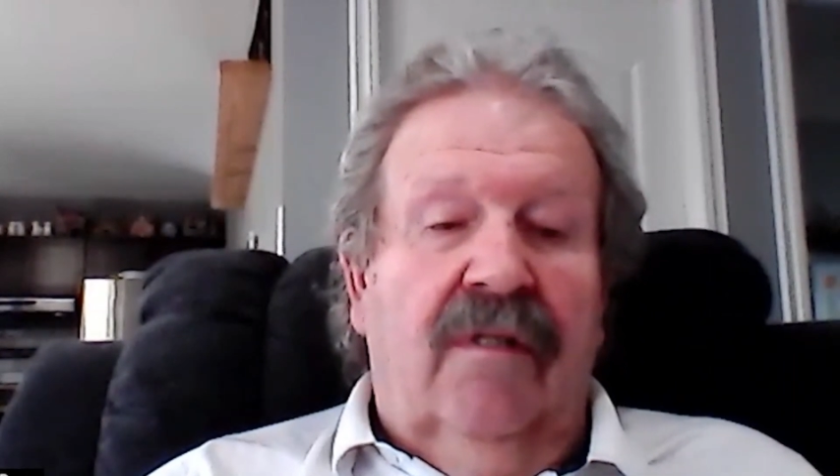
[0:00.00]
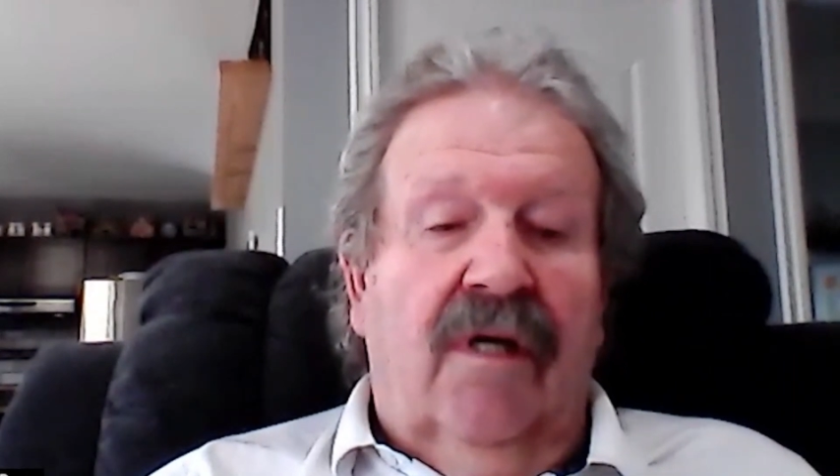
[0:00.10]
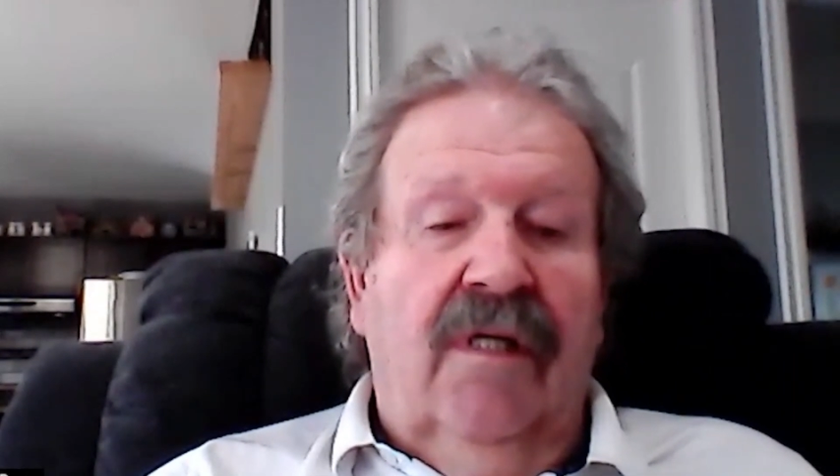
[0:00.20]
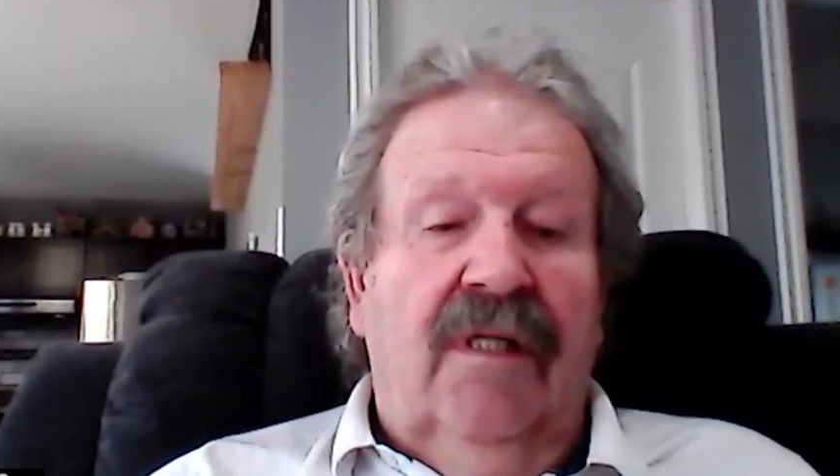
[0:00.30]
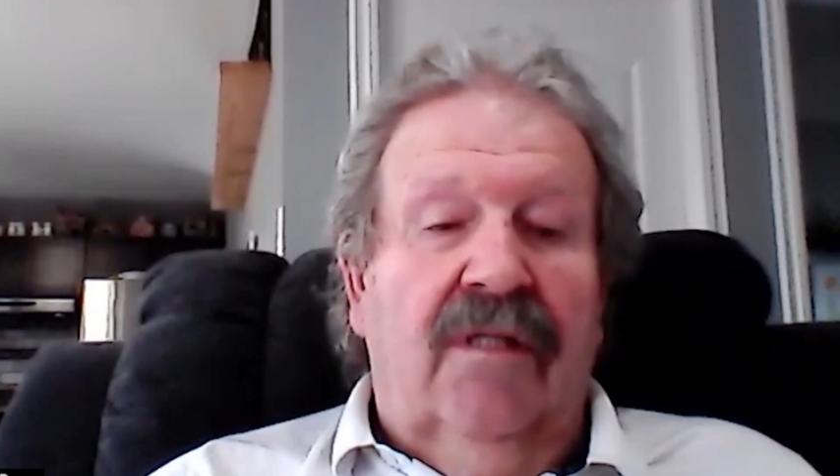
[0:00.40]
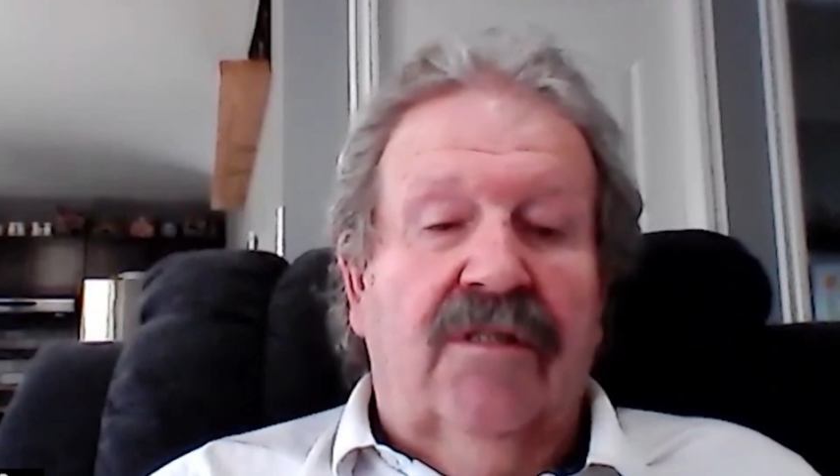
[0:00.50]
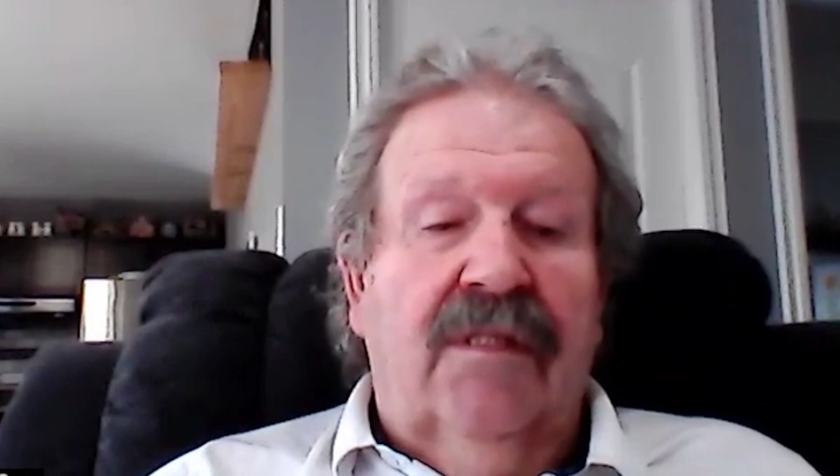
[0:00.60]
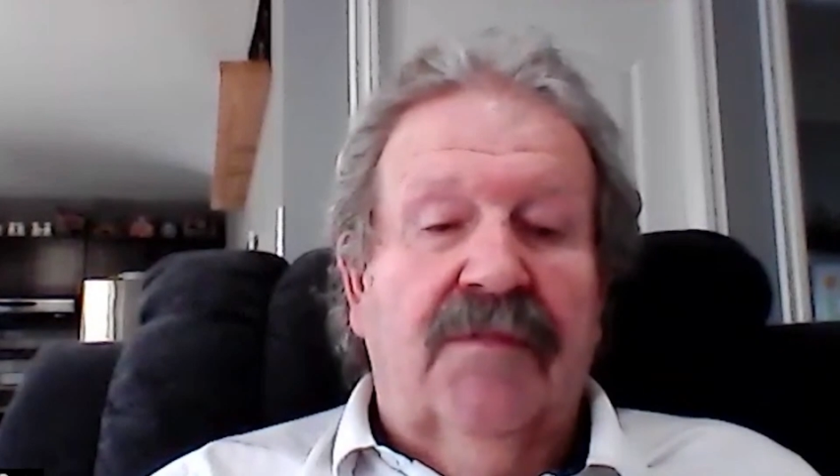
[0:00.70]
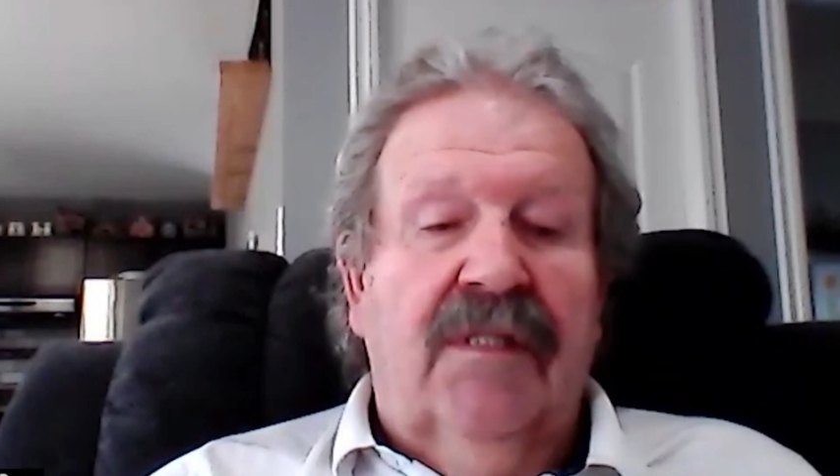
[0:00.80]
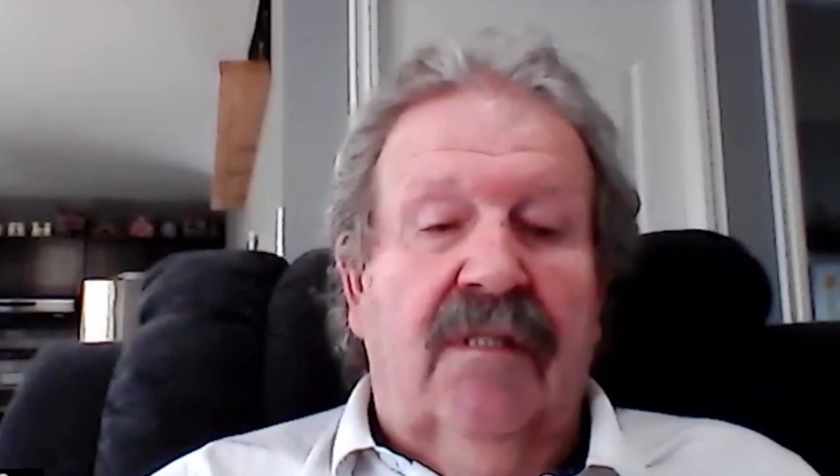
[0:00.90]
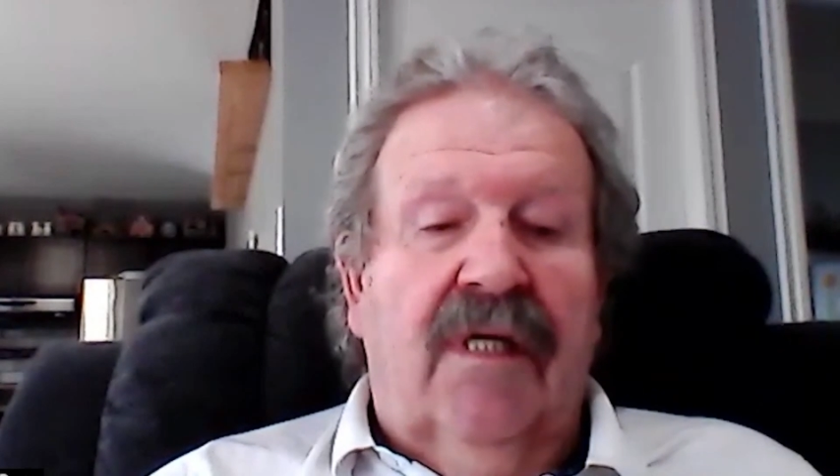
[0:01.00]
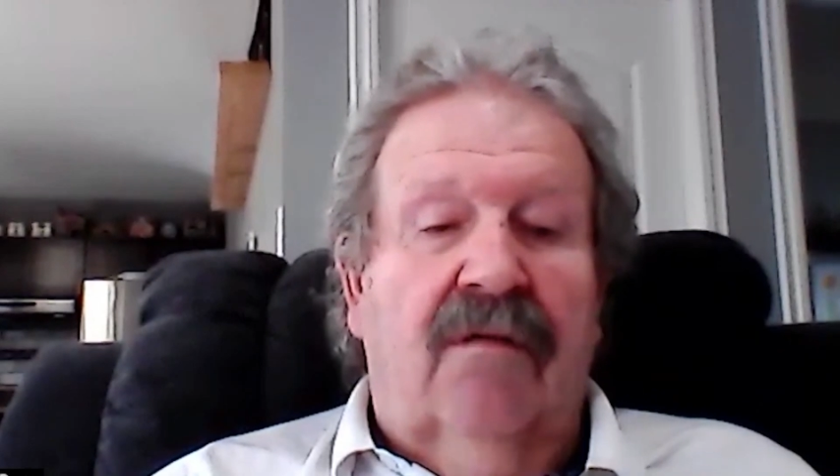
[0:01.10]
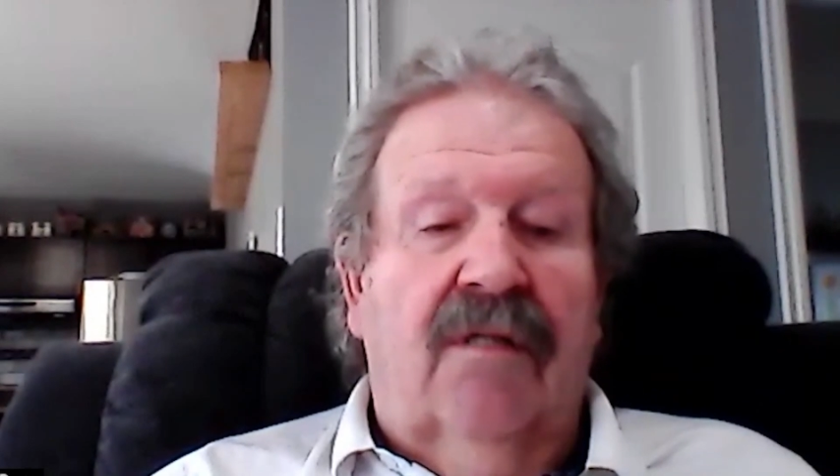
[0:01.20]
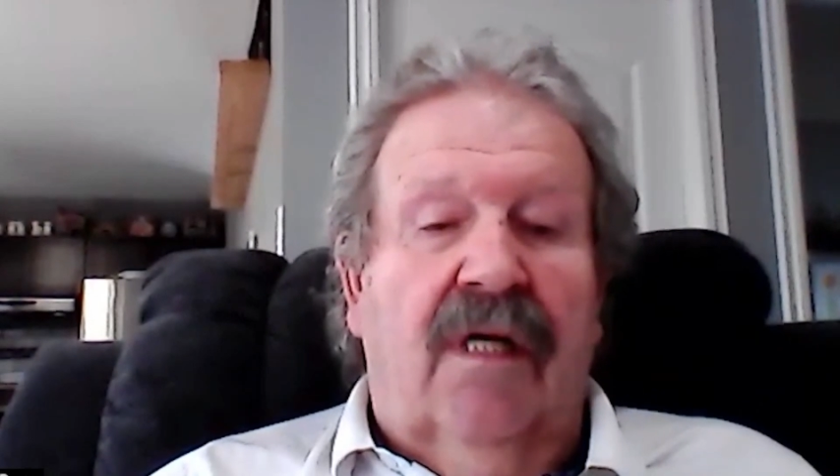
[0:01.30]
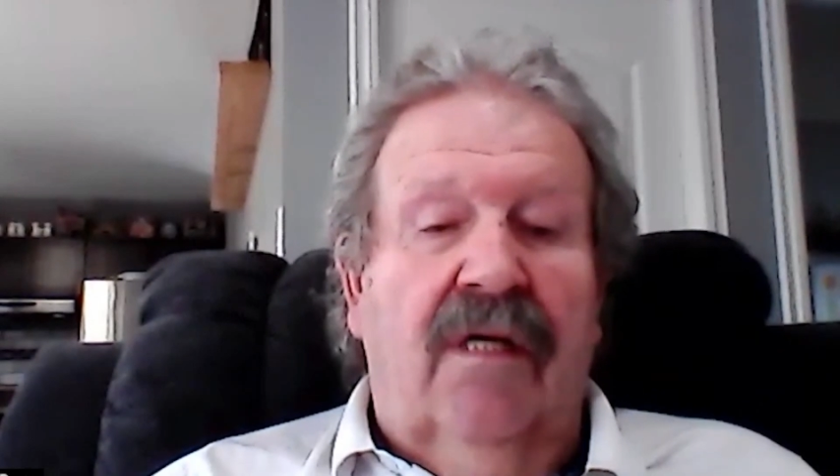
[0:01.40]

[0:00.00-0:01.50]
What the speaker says: car dealerships in town.